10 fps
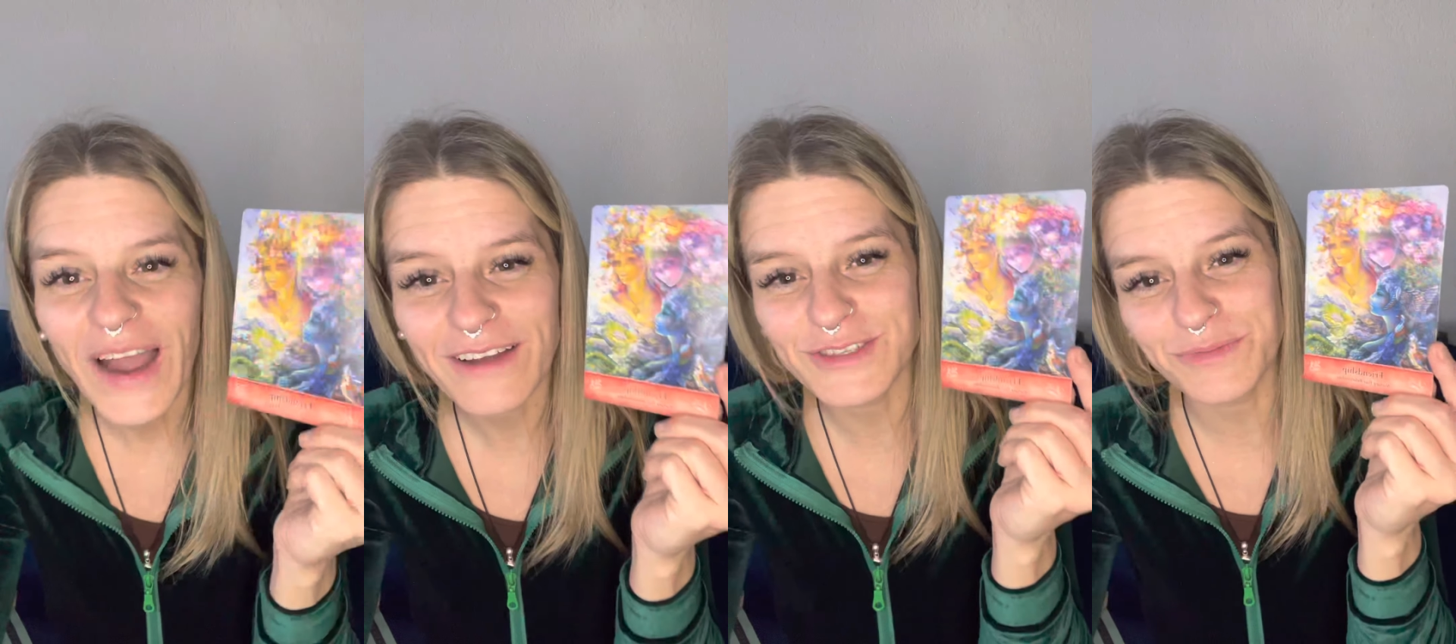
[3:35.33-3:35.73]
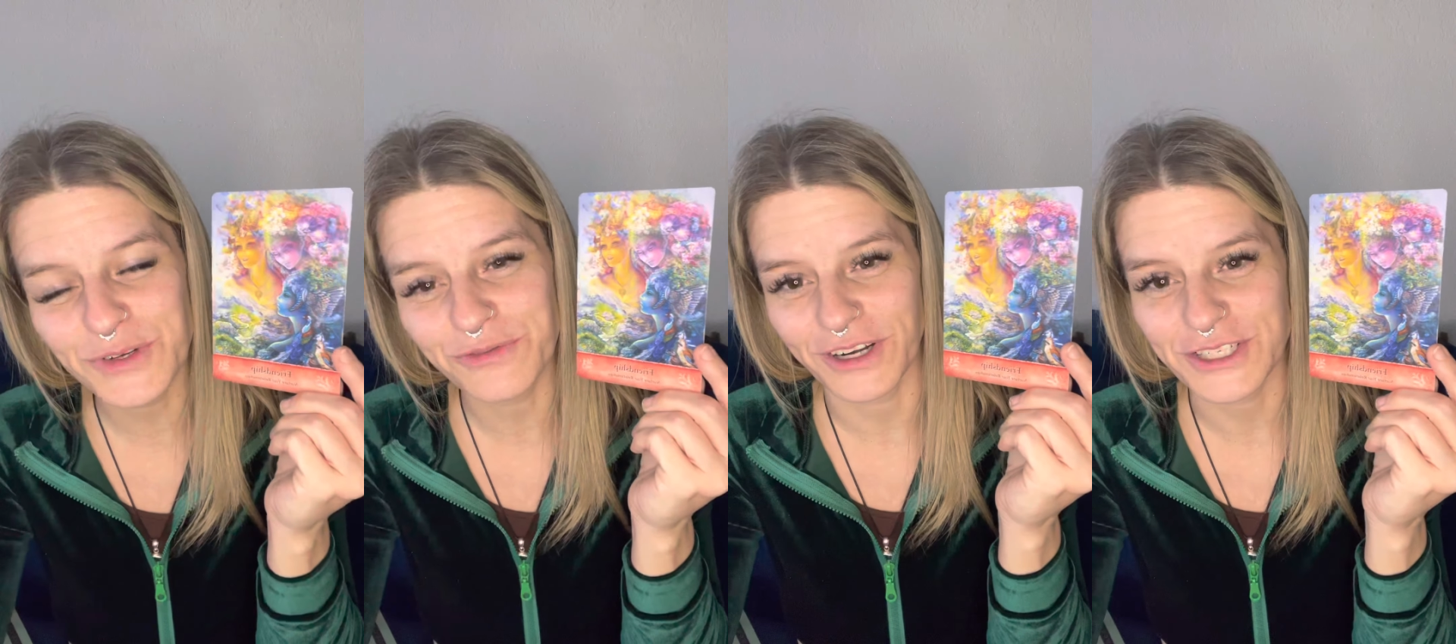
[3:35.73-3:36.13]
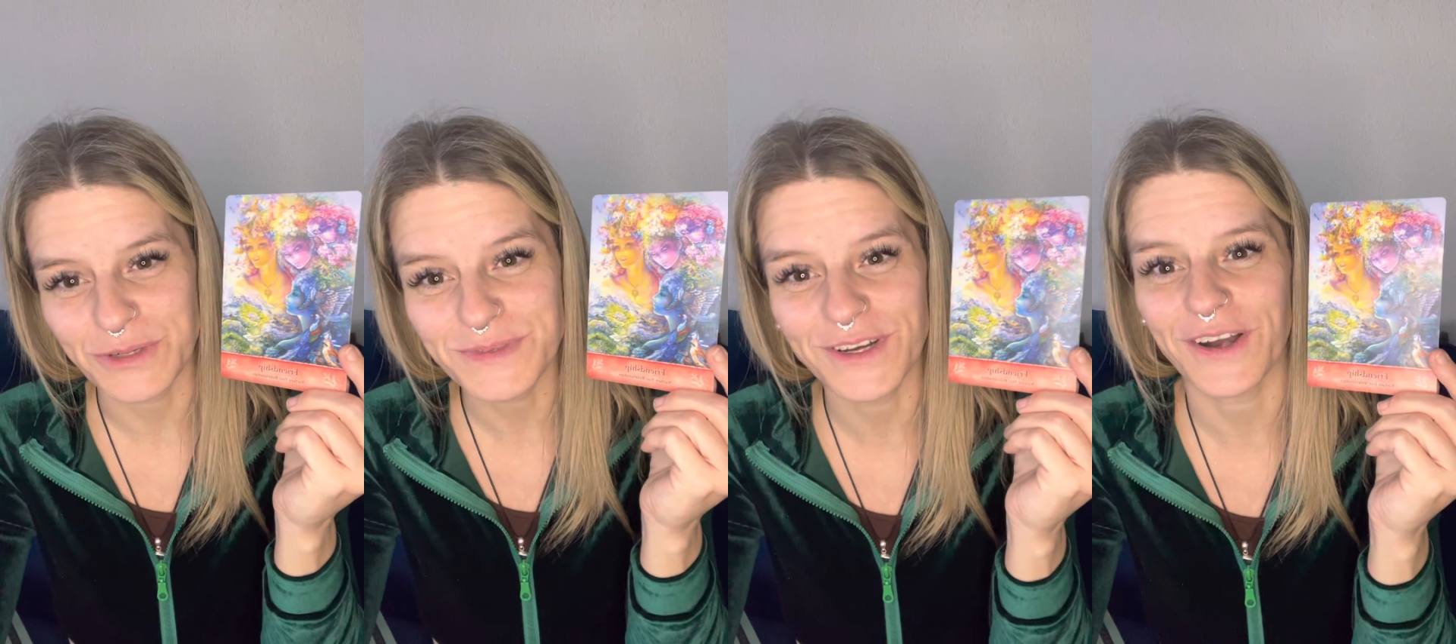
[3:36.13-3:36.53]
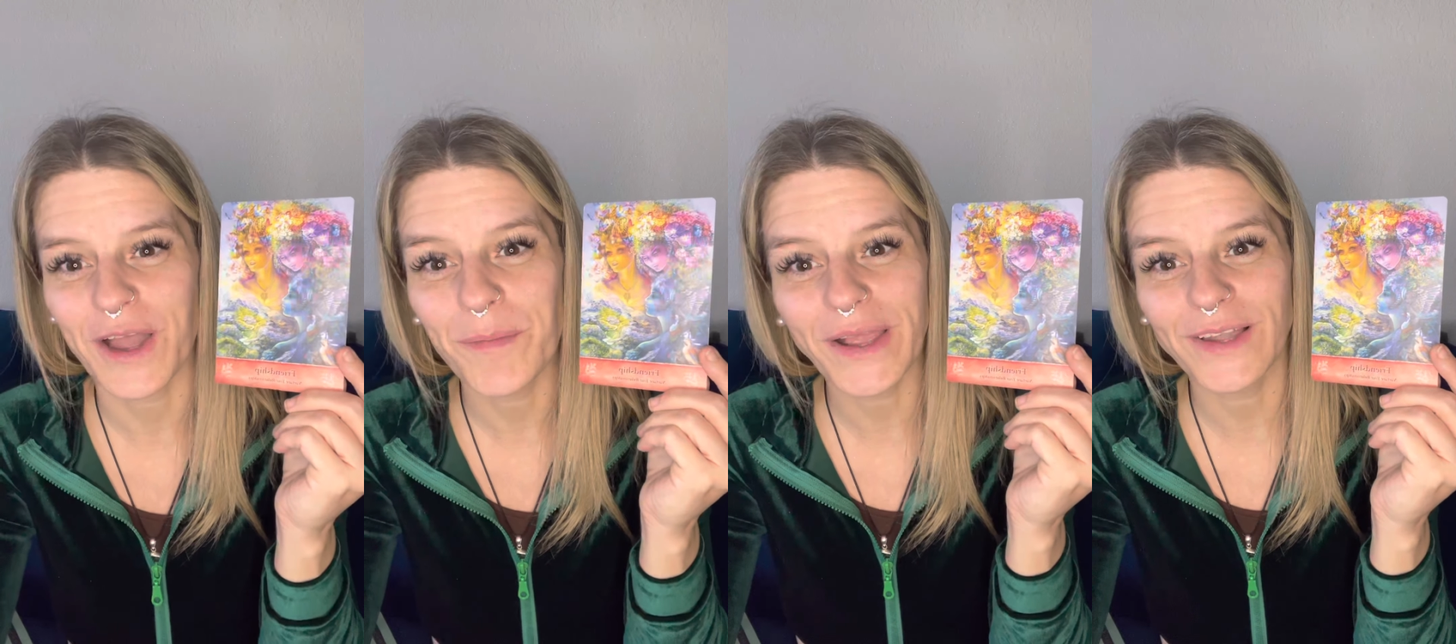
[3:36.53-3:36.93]
have some new friendships that are
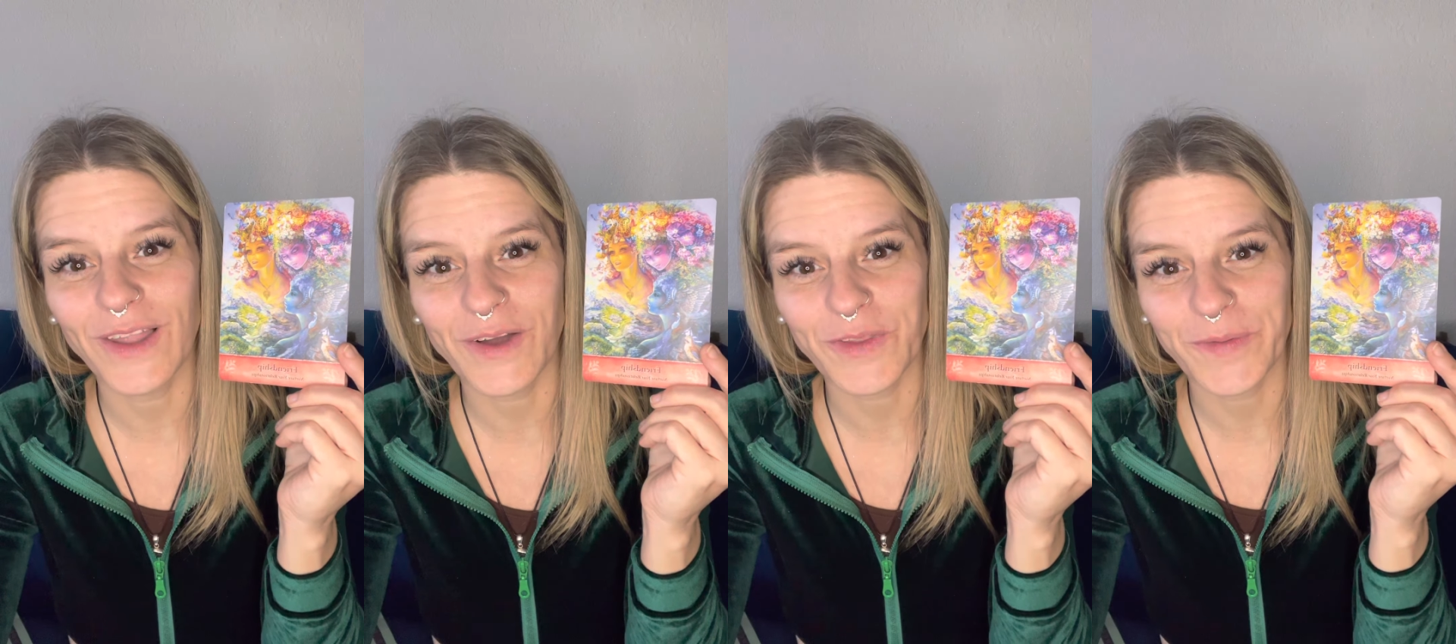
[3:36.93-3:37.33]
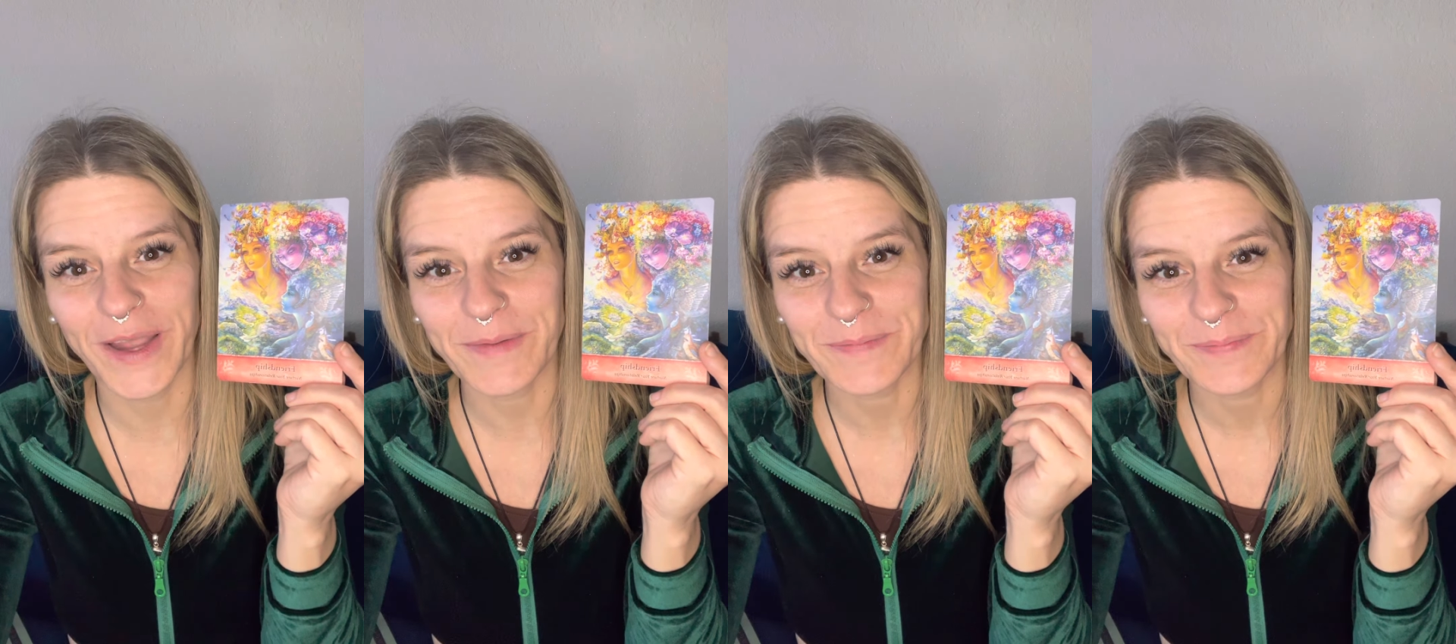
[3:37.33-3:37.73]
coming along the way.